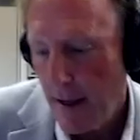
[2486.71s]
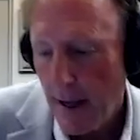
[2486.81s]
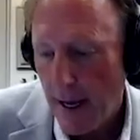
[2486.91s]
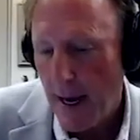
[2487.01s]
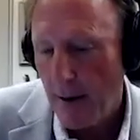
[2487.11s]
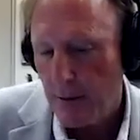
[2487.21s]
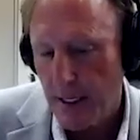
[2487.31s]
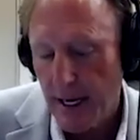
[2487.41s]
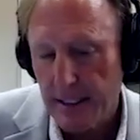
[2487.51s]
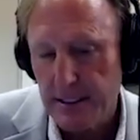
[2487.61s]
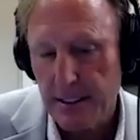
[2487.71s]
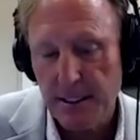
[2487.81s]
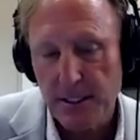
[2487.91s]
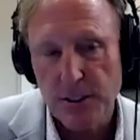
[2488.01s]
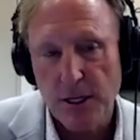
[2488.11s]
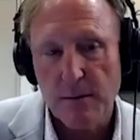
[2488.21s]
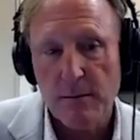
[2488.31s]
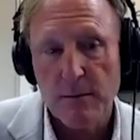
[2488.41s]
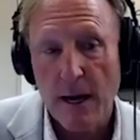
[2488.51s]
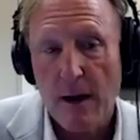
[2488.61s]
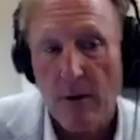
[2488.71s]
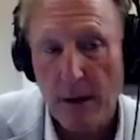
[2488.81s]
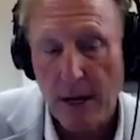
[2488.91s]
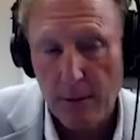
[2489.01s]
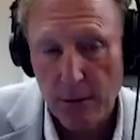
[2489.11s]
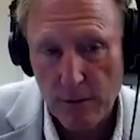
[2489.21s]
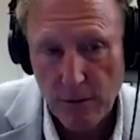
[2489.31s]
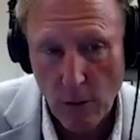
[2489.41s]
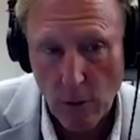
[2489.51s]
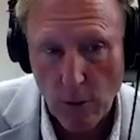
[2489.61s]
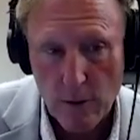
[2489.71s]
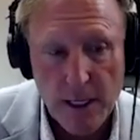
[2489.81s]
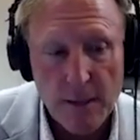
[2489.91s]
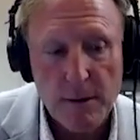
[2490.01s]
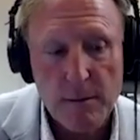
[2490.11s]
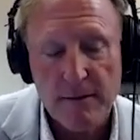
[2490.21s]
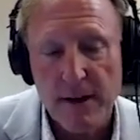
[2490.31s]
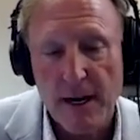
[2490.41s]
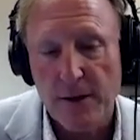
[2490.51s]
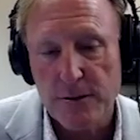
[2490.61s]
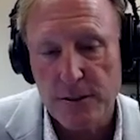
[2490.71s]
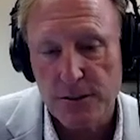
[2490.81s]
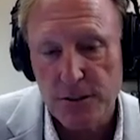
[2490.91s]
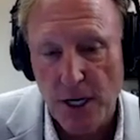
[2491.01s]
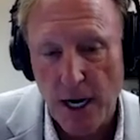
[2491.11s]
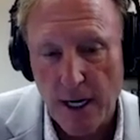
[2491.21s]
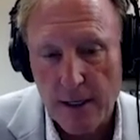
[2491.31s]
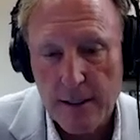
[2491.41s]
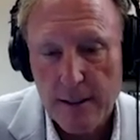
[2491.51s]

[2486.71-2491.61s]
and how is the next decision going to how am I going to move forward, keeping my values in check.